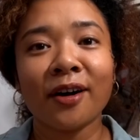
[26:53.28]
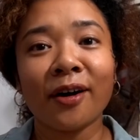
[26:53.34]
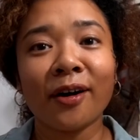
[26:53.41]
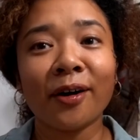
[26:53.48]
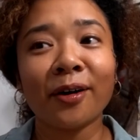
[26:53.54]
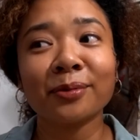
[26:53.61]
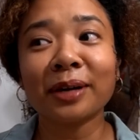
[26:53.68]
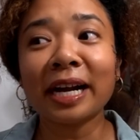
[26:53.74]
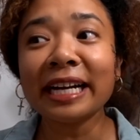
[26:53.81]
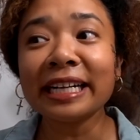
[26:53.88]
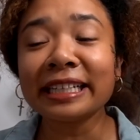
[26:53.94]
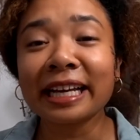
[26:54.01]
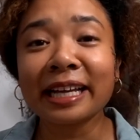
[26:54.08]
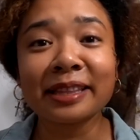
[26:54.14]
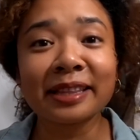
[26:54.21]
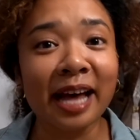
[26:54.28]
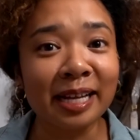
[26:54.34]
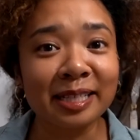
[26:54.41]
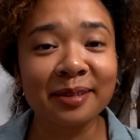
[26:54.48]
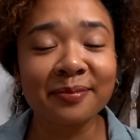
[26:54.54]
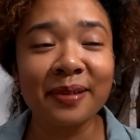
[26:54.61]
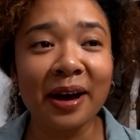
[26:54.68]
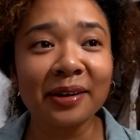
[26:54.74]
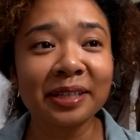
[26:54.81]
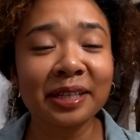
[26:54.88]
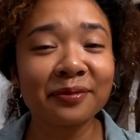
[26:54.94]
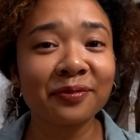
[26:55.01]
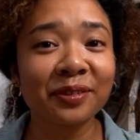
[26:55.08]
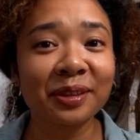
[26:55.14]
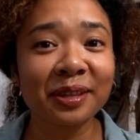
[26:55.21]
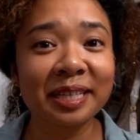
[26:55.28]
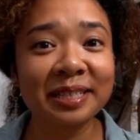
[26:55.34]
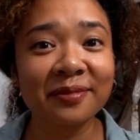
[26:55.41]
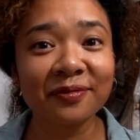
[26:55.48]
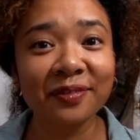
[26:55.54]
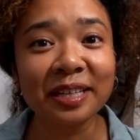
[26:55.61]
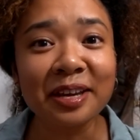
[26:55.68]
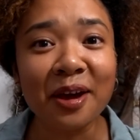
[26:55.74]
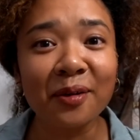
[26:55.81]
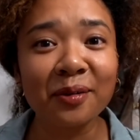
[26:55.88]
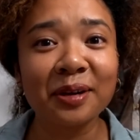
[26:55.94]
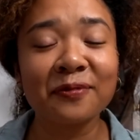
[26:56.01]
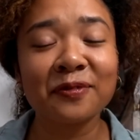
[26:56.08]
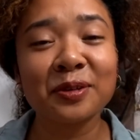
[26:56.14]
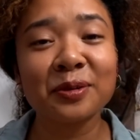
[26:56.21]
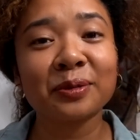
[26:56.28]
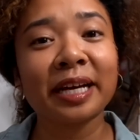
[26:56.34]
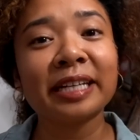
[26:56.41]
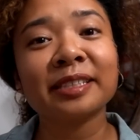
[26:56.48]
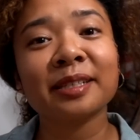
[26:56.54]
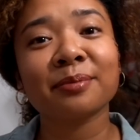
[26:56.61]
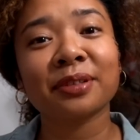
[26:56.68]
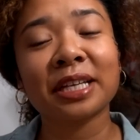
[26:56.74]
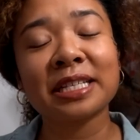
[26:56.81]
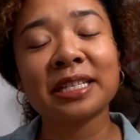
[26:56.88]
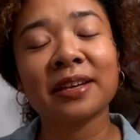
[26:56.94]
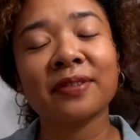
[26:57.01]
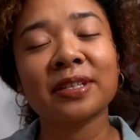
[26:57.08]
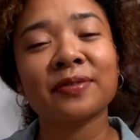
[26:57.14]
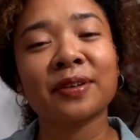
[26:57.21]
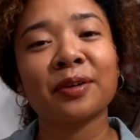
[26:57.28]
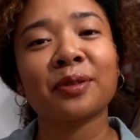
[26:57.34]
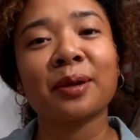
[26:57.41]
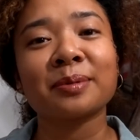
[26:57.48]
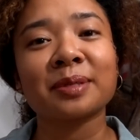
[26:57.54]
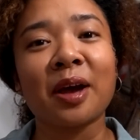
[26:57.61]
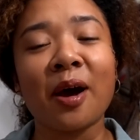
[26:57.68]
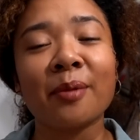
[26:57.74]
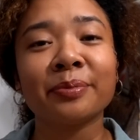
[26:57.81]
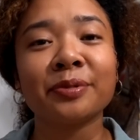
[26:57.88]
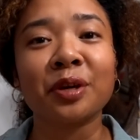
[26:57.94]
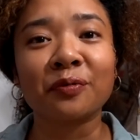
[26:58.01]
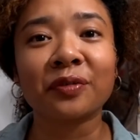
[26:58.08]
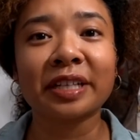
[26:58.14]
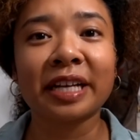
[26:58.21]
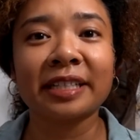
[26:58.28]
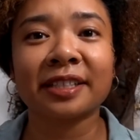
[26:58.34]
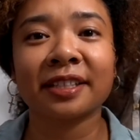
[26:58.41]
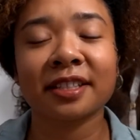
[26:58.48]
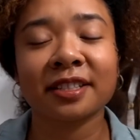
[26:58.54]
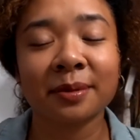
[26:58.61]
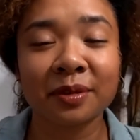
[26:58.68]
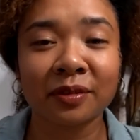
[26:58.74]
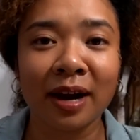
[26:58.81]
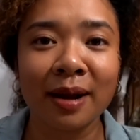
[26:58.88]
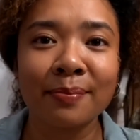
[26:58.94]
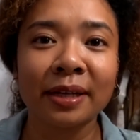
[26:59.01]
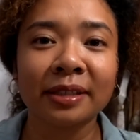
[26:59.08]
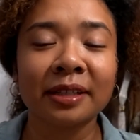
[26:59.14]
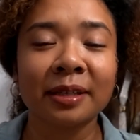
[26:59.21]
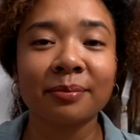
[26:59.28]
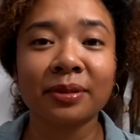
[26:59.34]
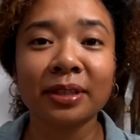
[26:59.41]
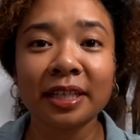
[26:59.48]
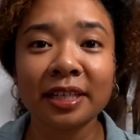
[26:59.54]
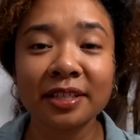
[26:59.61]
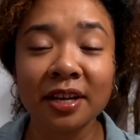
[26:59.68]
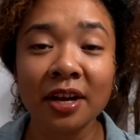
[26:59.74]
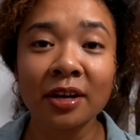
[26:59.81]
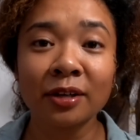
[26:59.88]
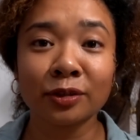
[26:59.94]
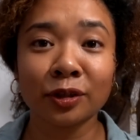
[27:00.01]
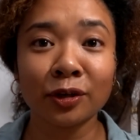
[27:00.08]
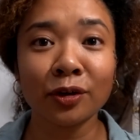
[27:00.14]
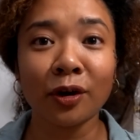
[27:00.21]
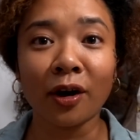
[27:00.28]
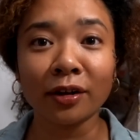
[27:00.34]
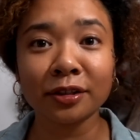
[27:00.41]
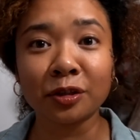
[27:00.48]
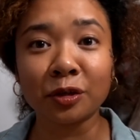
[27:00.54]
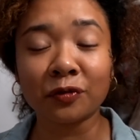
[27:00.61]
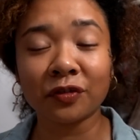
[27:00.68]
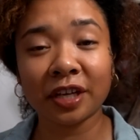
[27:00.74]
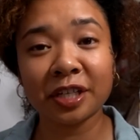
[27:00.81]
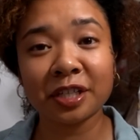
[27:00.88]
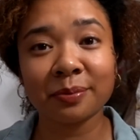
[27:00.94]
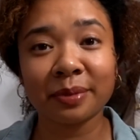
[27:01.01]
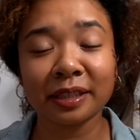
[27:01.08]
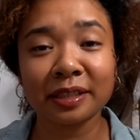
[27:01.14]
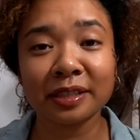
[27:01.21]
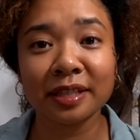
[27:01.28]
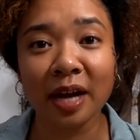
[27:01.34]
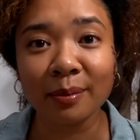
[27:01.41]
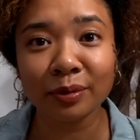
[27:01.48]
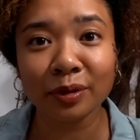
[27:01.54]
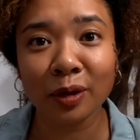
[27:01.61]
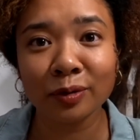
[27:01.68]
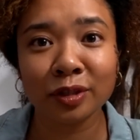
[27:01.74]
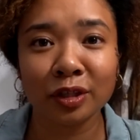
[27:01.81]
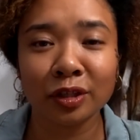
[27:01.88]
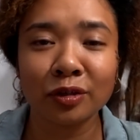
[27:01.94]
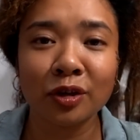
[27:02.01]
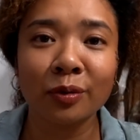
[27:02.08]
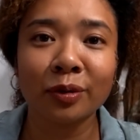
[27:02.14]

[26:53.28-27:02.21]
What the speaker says: All right, and that's about it for this video. If you liked it, please give this video a thumbs up. Don't forget to hit the subscribe button, and please turn on the notification button down below so you know